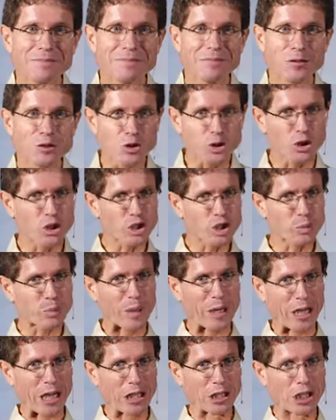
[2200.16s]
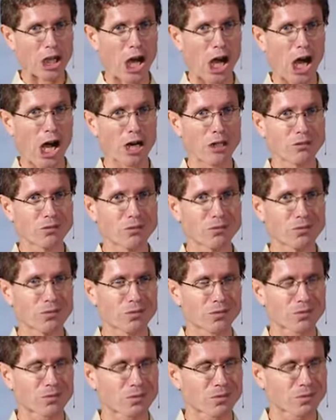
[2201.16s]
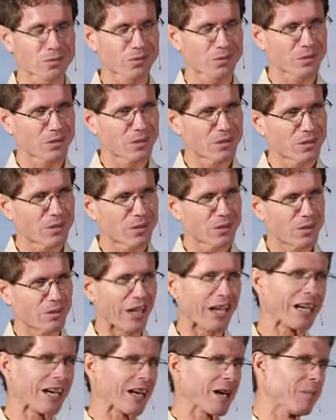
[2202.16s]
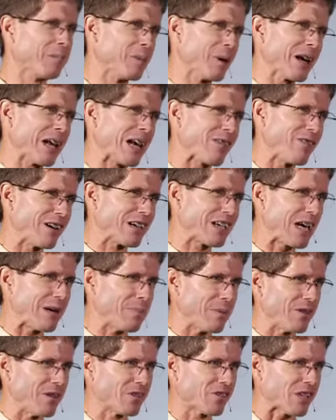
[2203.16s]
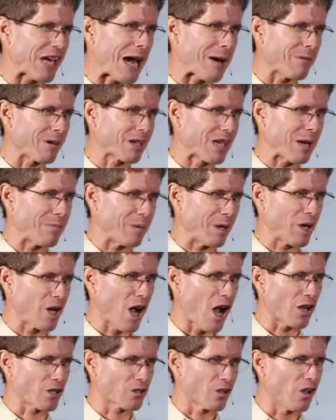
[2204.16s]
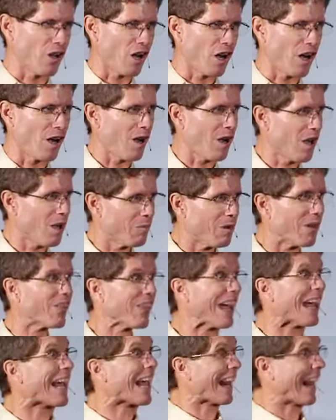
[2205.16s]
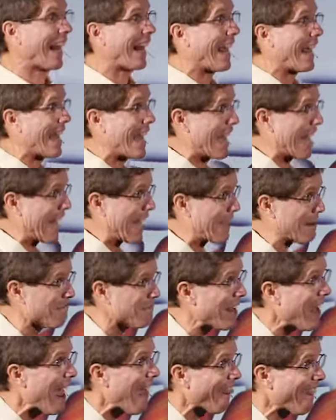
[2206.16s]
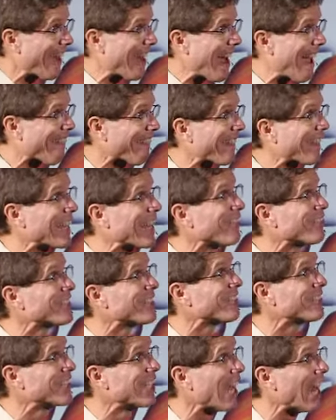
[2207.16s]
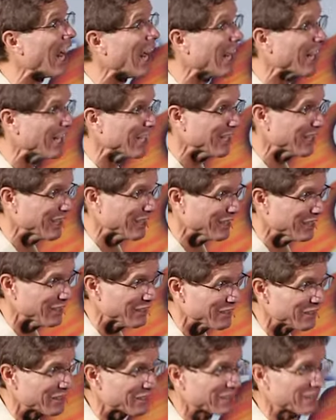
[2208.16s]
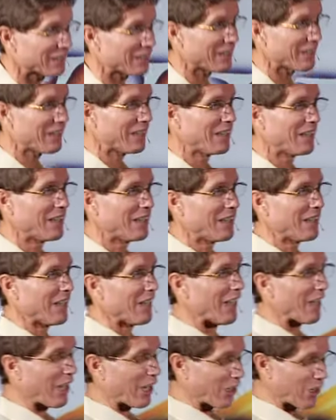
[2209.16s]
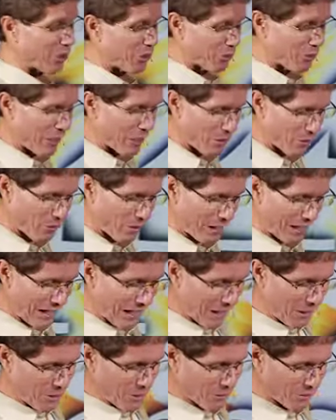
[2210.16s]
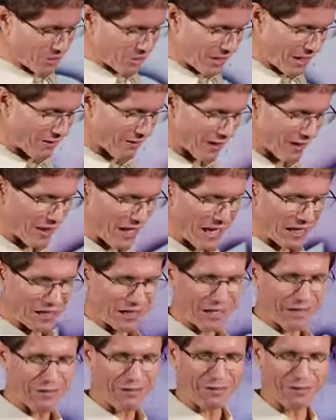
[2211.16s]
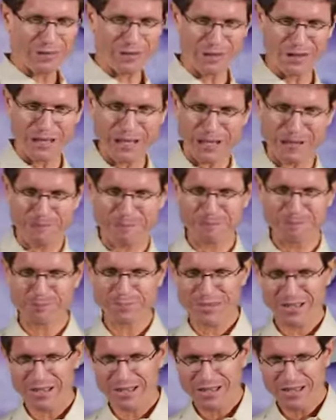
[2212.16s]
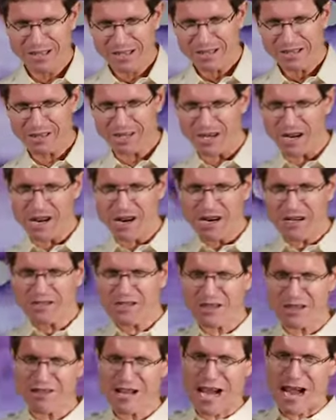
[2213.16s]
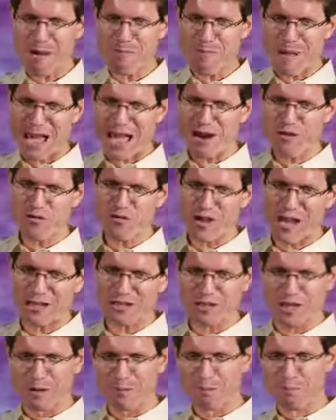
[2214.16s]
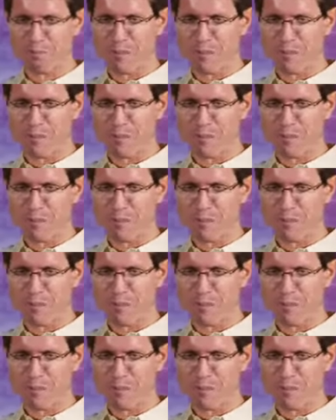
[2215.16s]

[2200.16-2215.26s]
Do you speak in tongues? They didn't believe in keeping the Sabbath, keeping God's law, but they claimed they had the gift of tongues. I knew right away who was giving that gift to them. Tongues are now manifest in